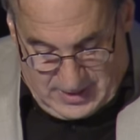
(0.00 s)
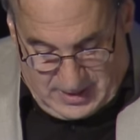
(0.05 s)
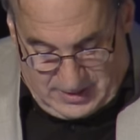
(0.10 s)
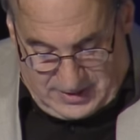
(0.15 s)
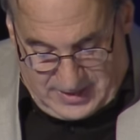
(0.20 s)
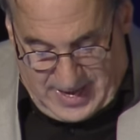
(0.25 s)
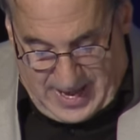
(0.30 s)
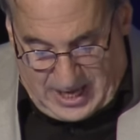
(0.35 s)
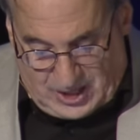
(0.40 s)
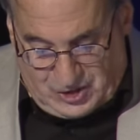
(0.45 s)

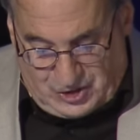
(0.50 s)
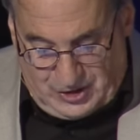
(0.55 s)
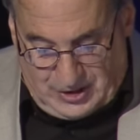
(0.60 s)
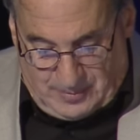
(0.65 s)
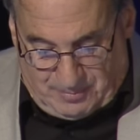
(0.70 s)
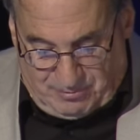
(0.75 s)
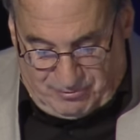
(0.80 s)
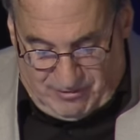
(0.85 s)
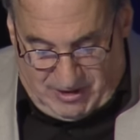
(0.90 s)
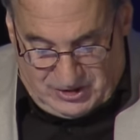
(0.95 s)
"The action
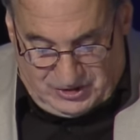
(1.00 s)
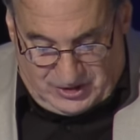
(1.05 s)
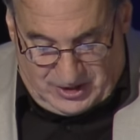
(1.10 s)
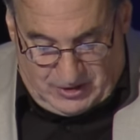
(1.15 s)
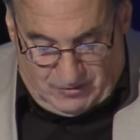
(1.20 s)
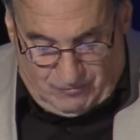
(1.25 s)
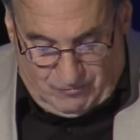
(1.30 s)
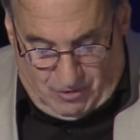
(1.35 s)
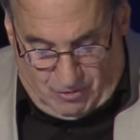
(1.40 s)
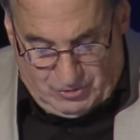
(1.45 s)
of
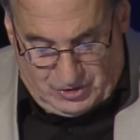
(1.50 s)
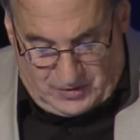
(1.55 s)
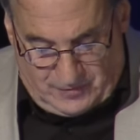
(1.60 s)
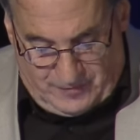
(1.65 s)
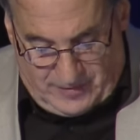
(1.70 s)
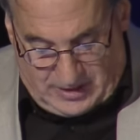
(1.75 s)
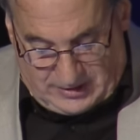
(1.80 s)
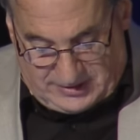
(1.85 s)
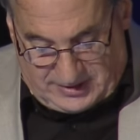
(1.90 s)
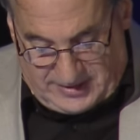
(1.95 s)
President
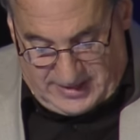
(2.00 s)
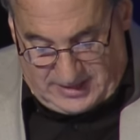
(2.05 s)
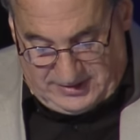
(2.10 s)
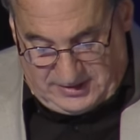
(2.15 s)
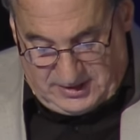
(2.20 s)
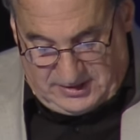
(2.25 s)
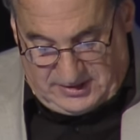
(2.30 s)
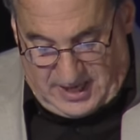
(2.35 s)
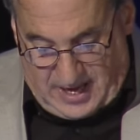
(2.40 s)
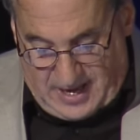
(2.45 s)
Roosevelt in
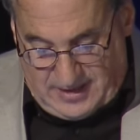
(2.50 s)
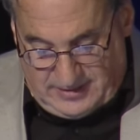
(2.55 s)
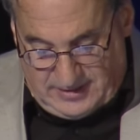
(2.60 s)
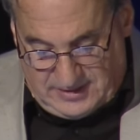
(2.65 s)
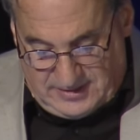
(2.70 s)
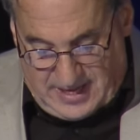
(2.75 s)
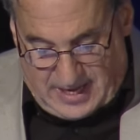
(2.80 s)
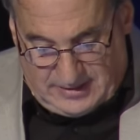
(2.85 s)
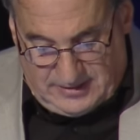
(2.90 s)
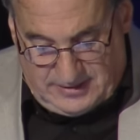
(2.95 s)

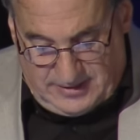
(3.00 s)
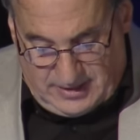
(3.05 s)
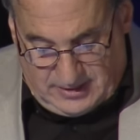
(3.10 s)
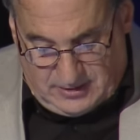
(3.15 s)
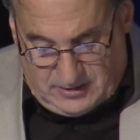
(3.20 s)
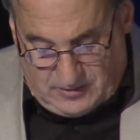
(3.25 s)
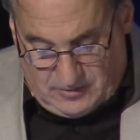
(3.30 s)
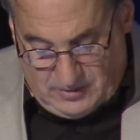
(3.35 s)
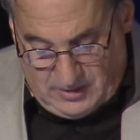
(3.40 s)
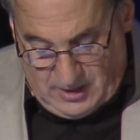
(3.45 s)
entertaining that
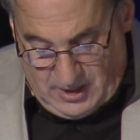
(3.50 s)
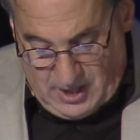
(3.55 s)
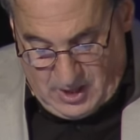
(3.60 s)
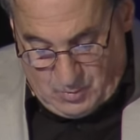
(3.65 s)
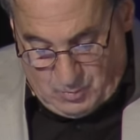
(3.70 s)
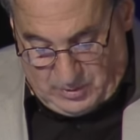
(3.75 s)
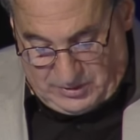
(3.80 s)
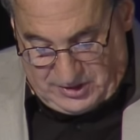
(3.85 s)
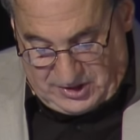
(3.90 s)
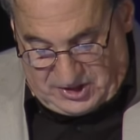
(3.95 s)
nigger
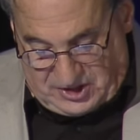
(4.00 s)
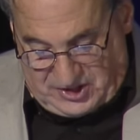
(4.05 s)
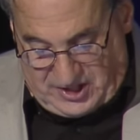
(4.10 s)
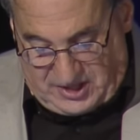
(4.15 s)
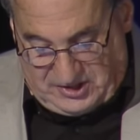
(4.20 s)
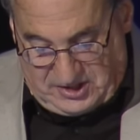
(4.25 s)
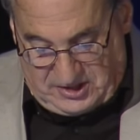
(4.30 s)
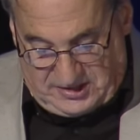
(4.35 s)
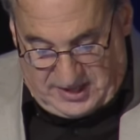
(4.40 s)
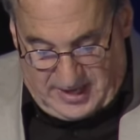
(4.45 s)
will
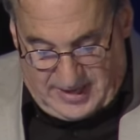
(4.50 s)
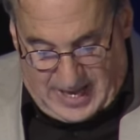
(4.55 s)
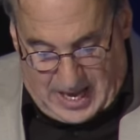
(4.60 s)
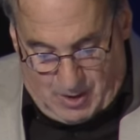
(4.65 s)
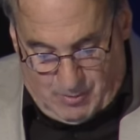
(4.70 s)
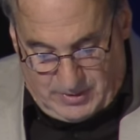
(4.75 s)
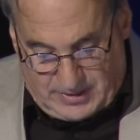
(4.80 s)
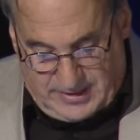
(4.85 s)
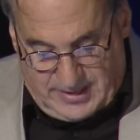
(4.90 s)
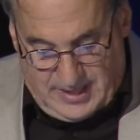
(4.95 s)
necessitate
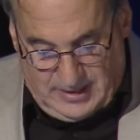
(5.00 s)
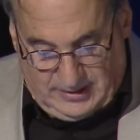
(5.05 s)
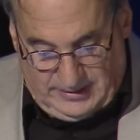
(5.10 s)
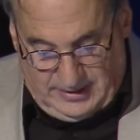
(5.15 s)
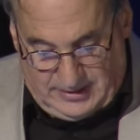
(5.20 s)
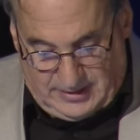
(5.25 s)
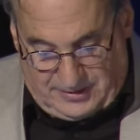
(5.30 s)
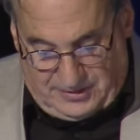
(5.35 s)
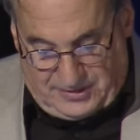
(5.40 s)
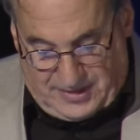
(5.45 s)
our
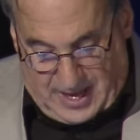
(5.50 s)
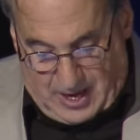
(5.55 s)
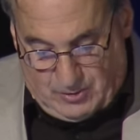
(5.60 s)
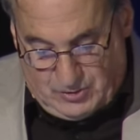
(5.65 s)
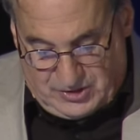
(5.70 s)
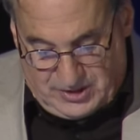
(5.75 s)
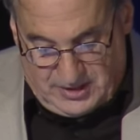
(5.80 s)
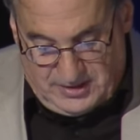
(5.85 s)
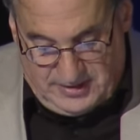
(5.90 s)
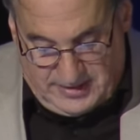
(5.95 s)
killing
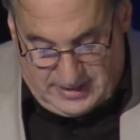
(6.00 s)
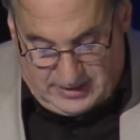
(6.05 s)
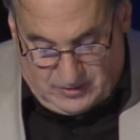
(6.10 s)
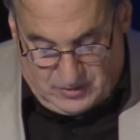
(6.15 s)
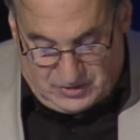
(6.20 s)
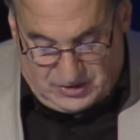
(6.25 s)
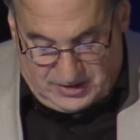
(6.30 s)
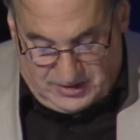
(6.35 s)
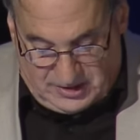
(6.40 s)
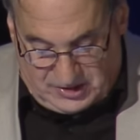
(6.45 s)
1,000
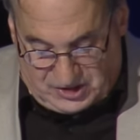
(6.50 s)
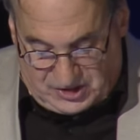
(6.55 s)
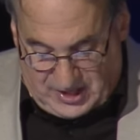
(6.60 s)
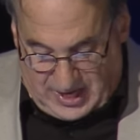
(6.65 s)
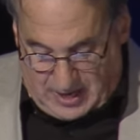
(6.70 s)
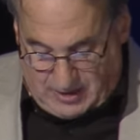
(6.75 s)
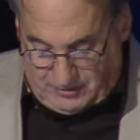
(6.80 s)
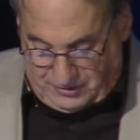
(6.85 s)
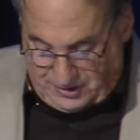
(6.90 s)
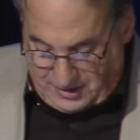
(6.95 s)
niggers in the
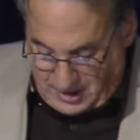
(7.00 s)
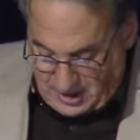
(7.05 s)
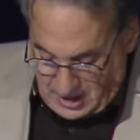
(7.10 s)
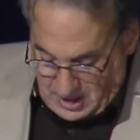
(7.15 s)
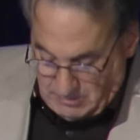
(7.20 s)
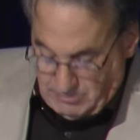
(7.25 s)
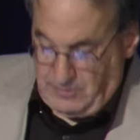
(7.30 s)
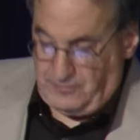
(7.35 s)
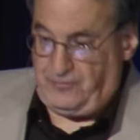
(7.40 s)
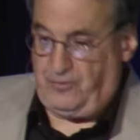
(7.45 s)
South
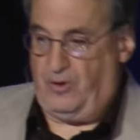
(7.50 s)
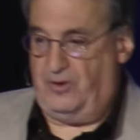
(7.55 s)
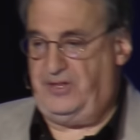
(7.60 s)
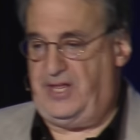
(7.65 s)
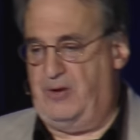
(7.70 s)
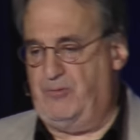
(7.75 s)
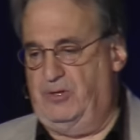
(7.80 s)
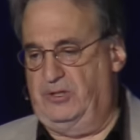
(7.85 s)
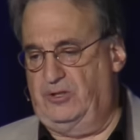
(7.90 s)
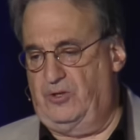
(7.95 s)
before
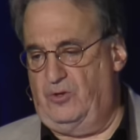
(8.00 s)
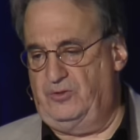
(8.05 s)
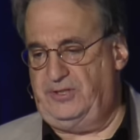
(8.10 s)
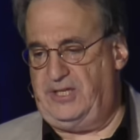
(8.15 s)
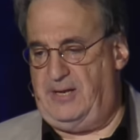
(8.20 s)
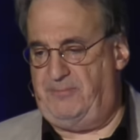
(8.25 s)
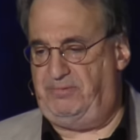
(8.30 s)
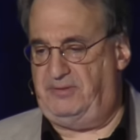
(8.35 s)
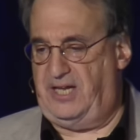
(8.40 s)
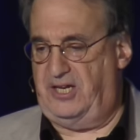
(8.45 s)
they will learn
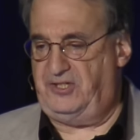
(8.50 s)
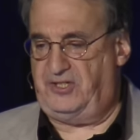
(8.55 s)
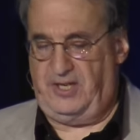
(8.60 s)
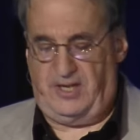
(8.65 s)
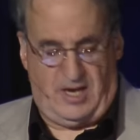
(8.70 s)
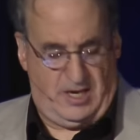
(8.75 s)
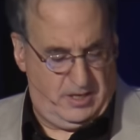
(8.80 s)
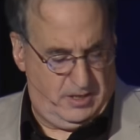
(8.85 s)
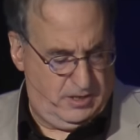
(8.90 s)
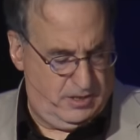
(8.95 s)
their place
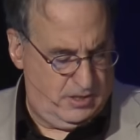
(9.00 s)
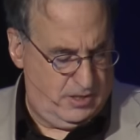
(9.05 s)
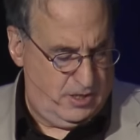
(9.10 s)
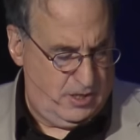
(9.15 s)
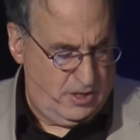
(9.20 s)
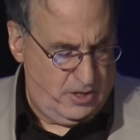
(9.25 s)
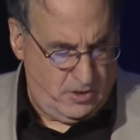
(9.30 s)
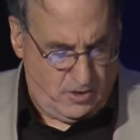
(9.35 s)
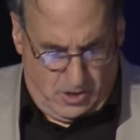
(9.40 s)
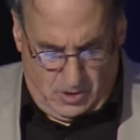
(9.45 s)
again,"
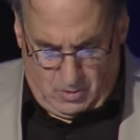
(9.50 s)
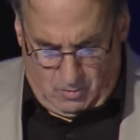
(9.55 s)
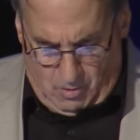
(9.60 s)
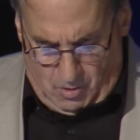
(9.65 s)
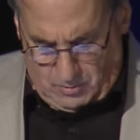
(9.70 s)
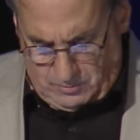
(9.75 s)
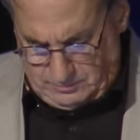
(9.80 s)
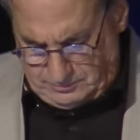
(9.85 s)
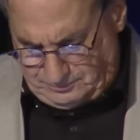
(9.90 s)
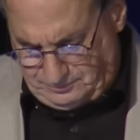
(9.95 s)

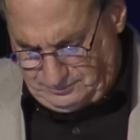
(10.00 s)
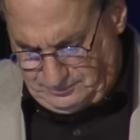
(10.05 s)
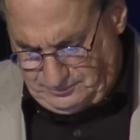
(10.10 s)
unquote.